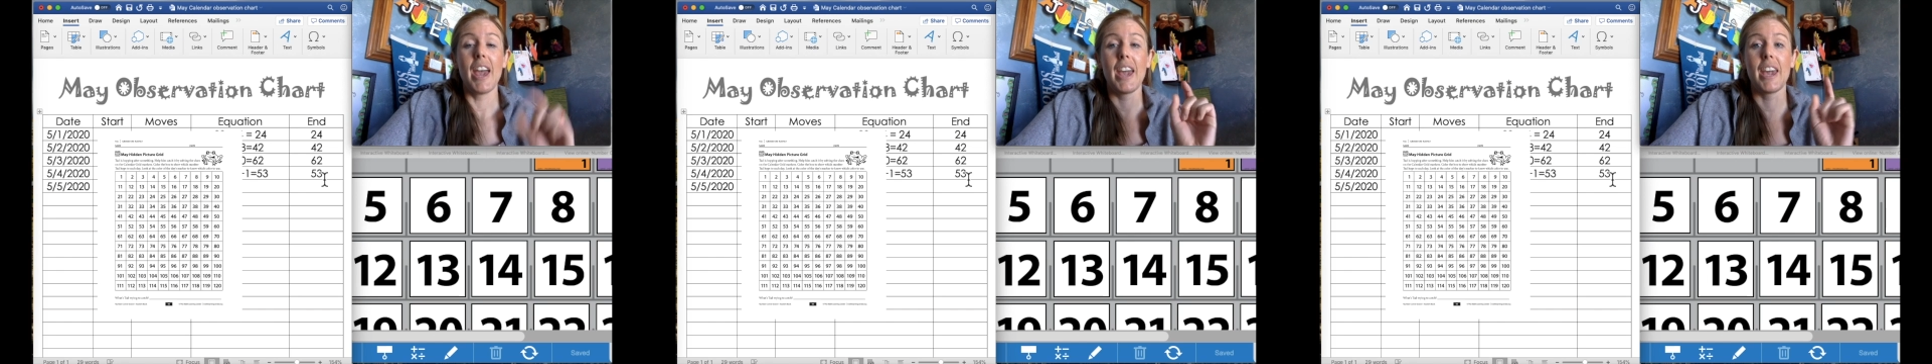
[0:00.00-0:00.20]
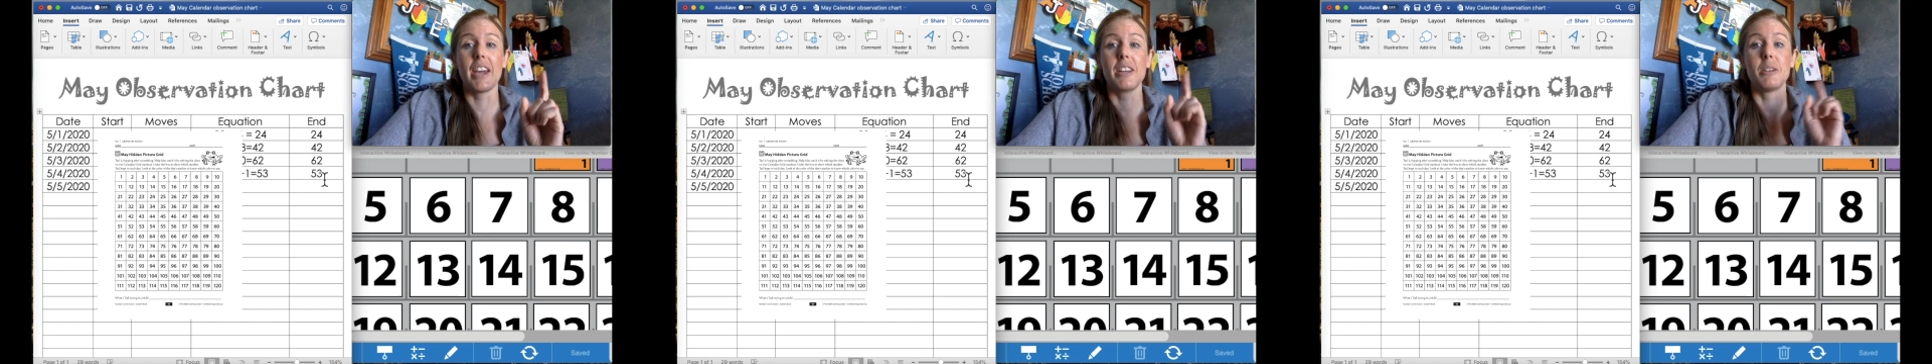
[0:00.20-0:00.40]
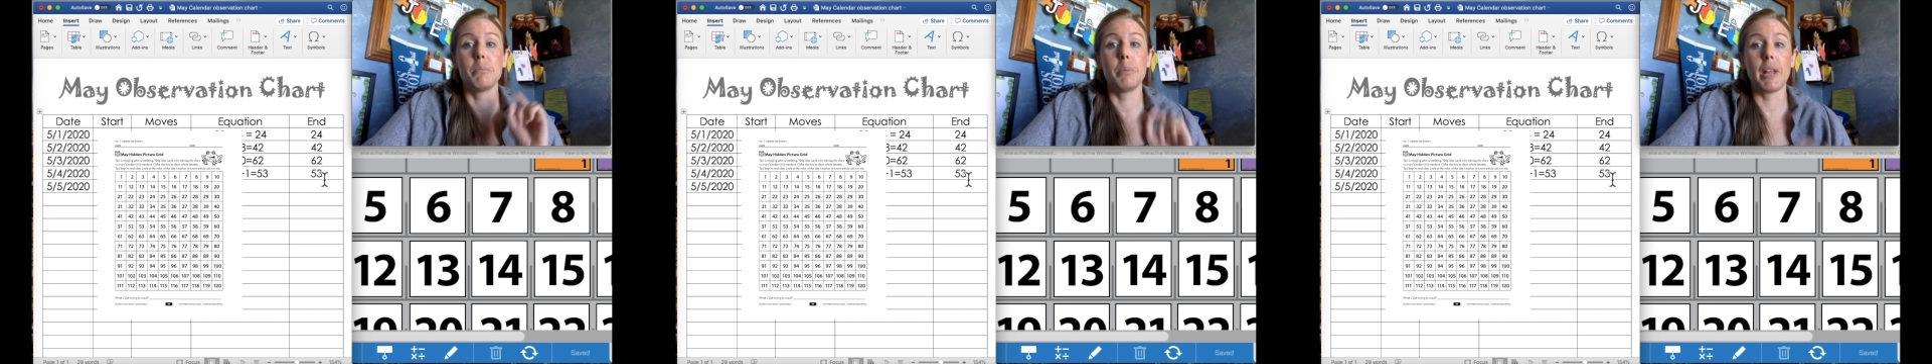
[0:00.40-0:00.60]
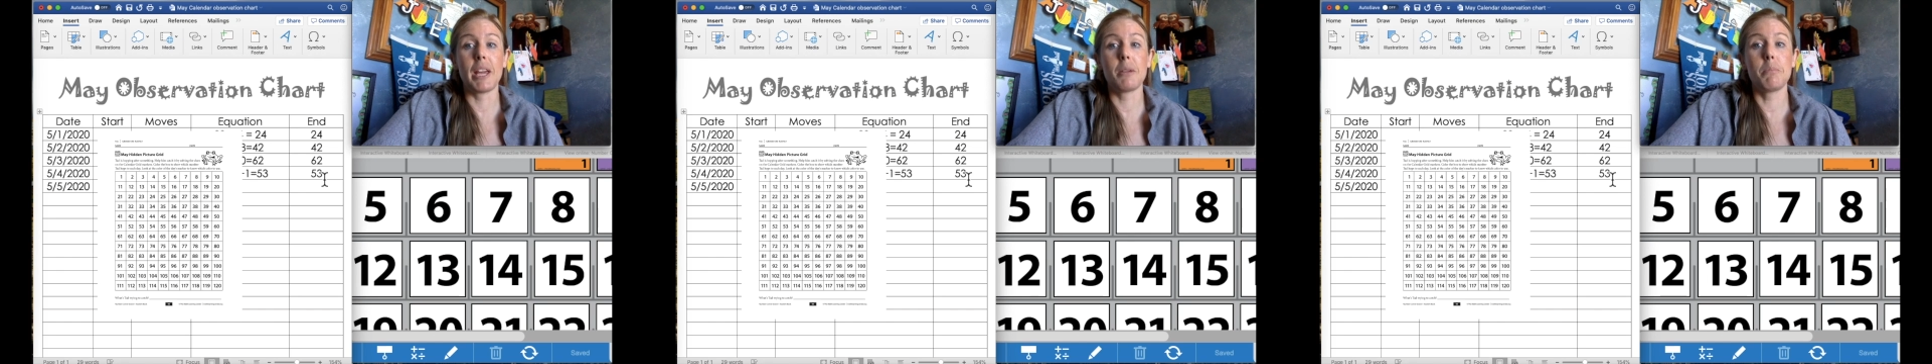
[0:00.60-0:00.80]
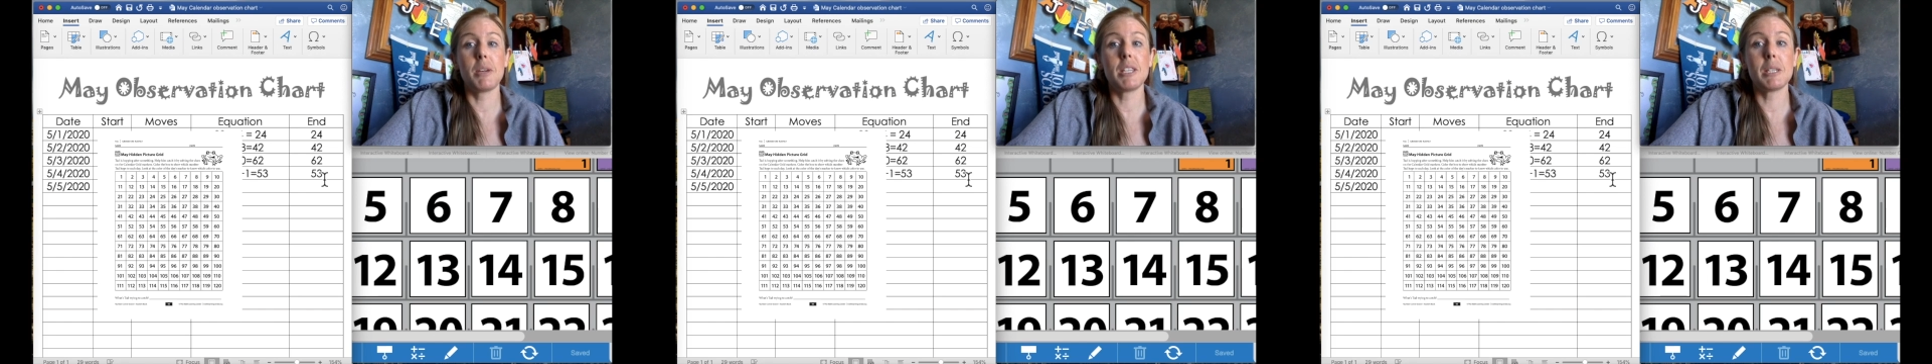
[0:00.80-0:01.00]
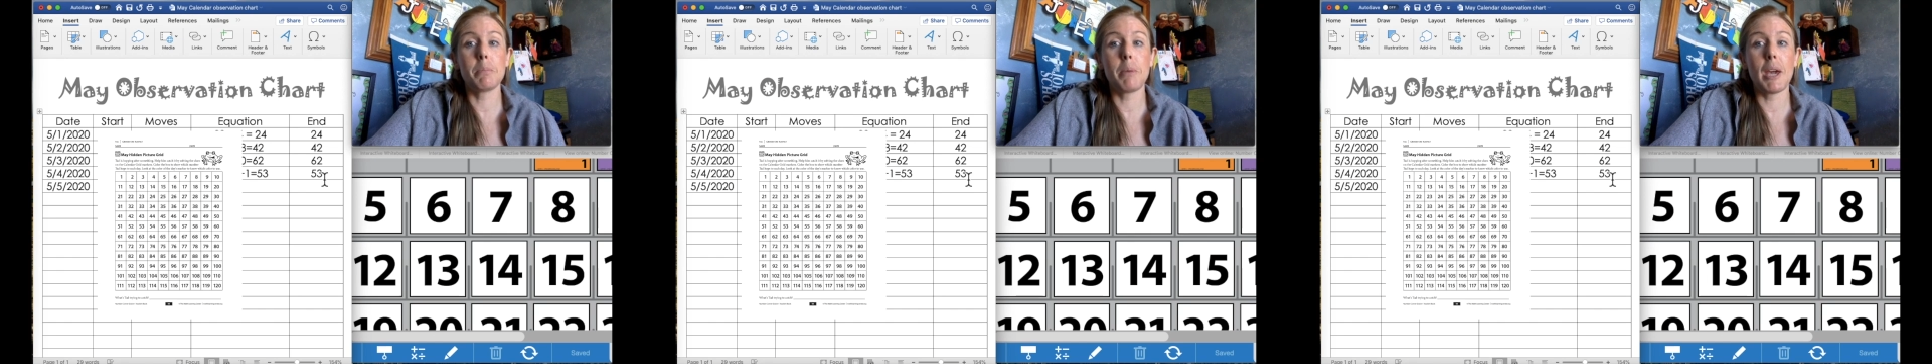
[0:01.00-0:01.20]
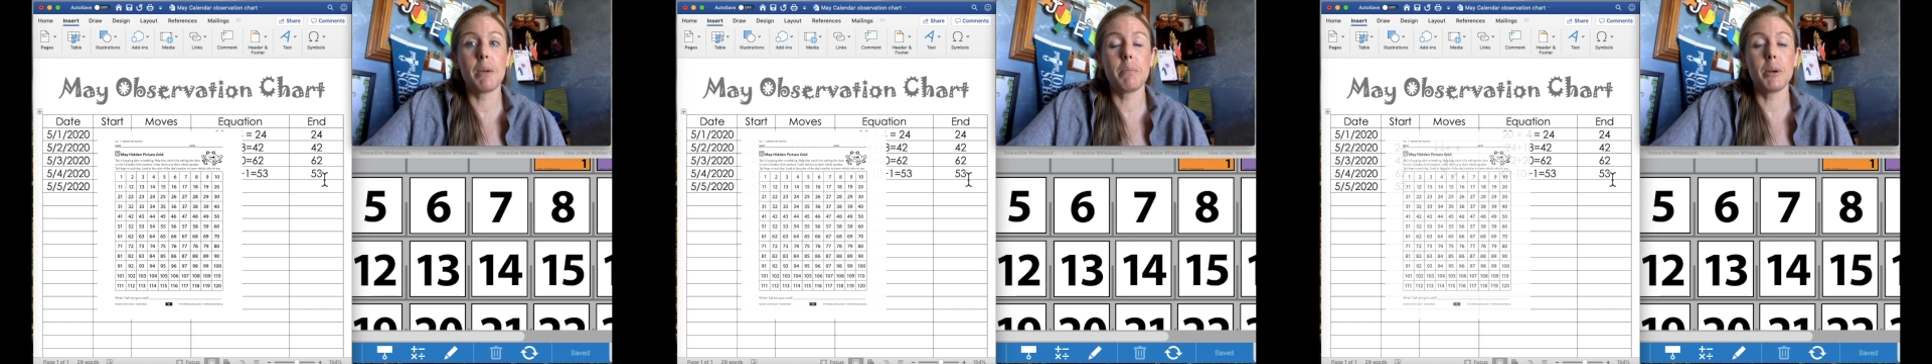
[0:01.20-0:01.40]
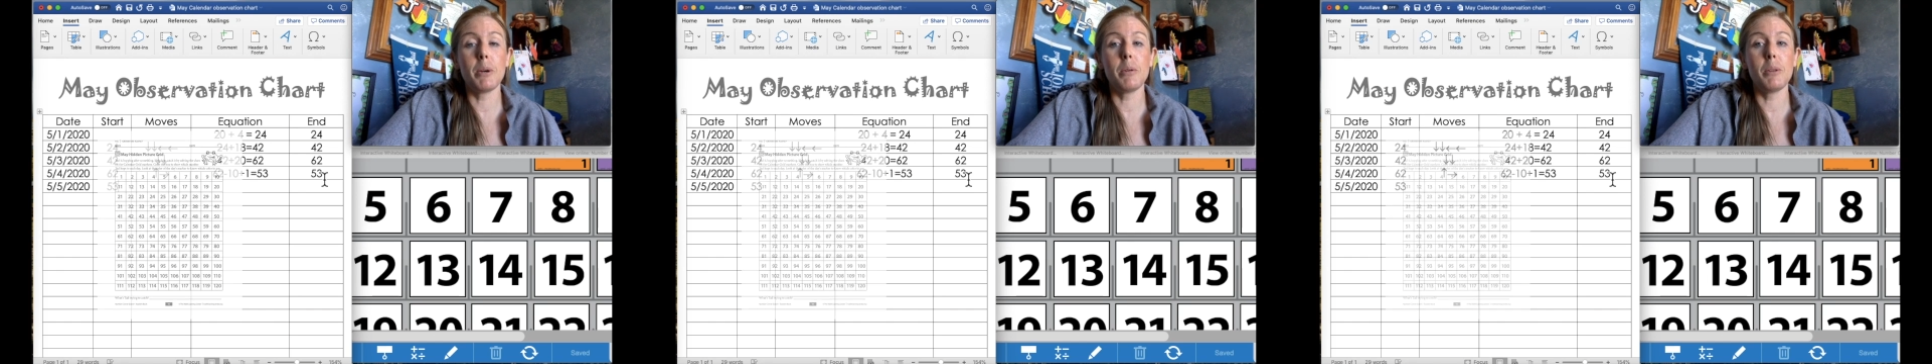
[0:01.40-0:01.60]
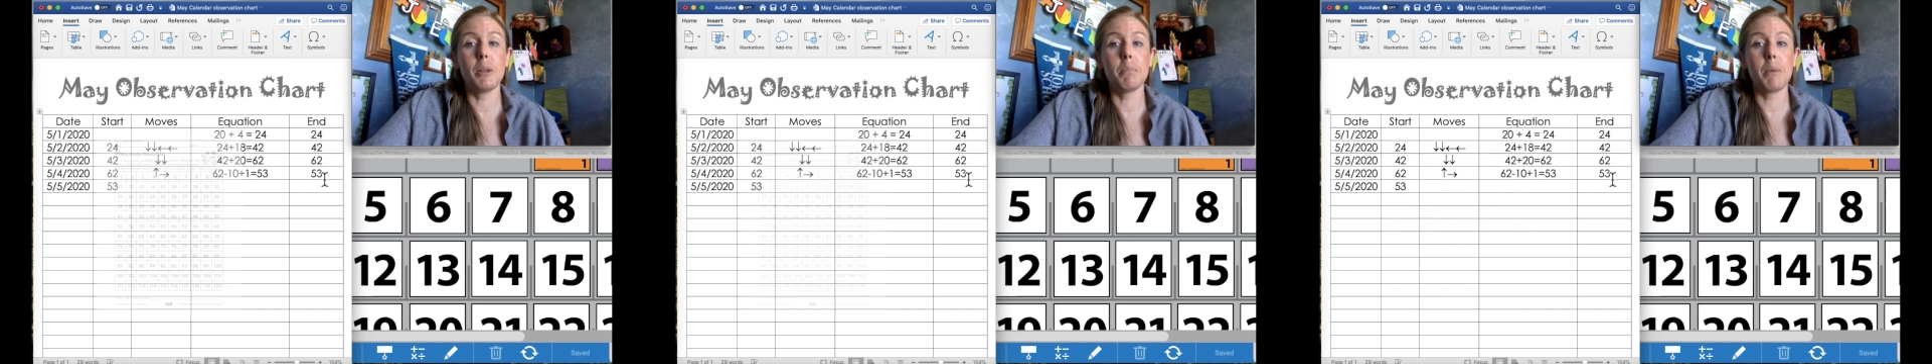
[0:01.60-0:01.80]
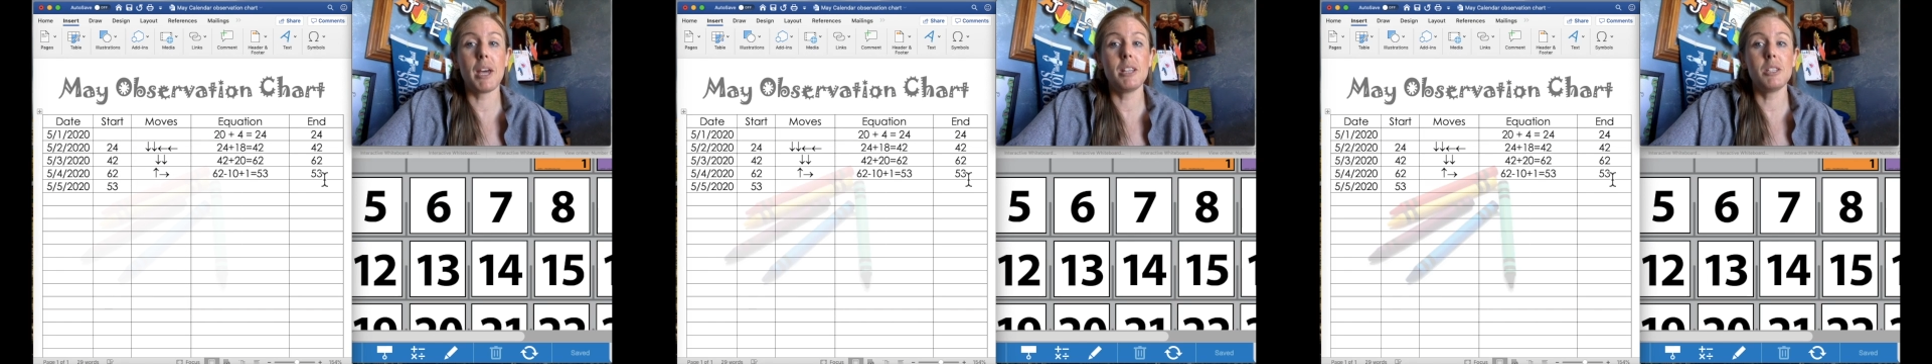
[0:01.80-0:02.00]
and a blank piece of paper with a
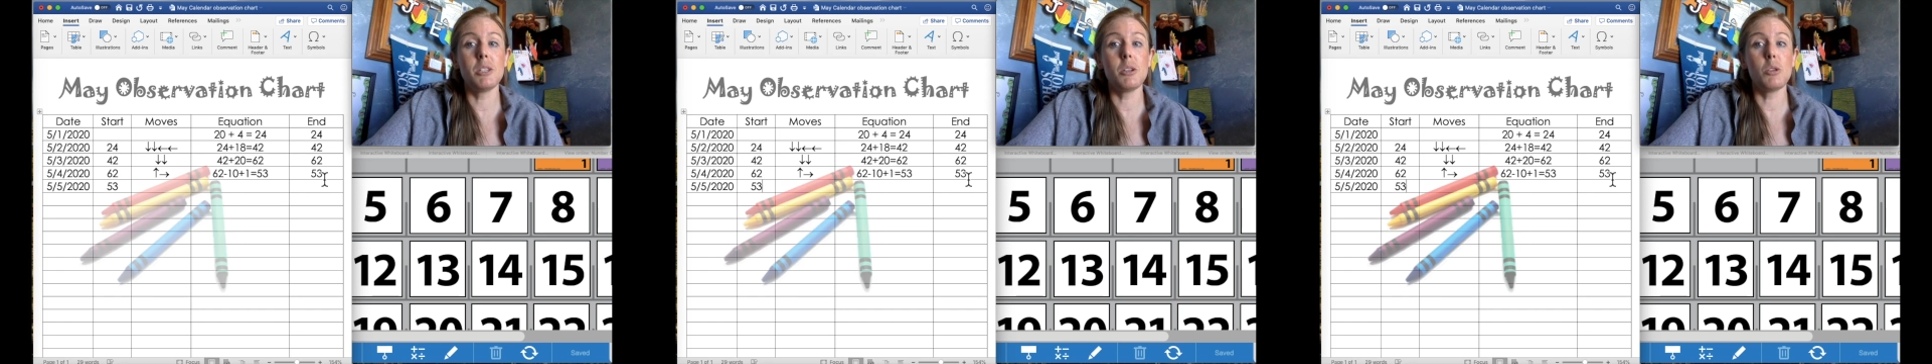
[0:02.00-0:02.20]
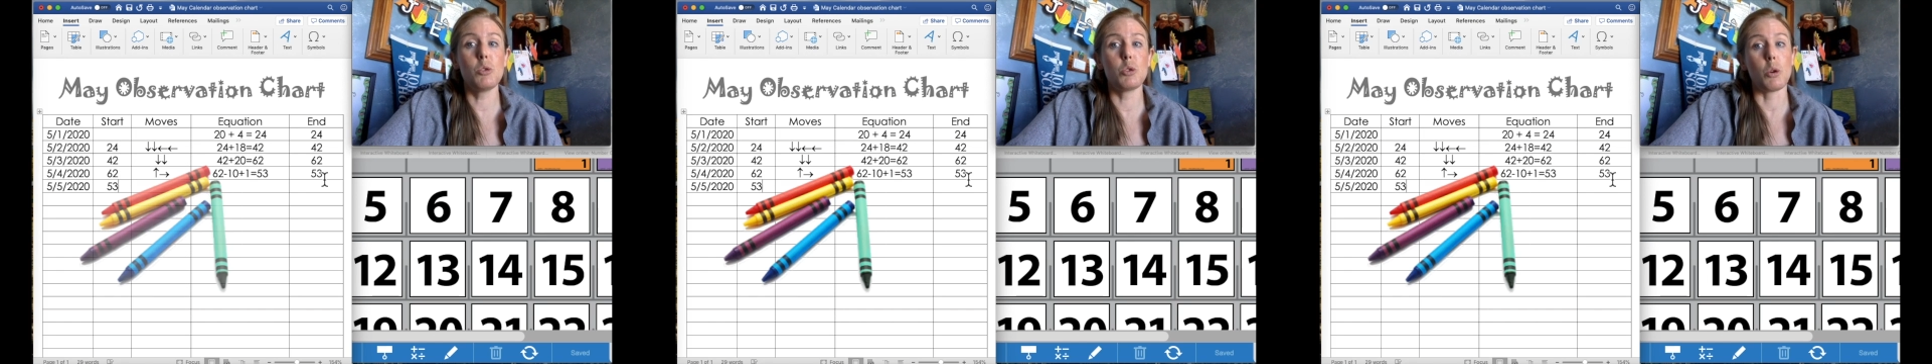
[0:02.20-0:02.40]
pencil.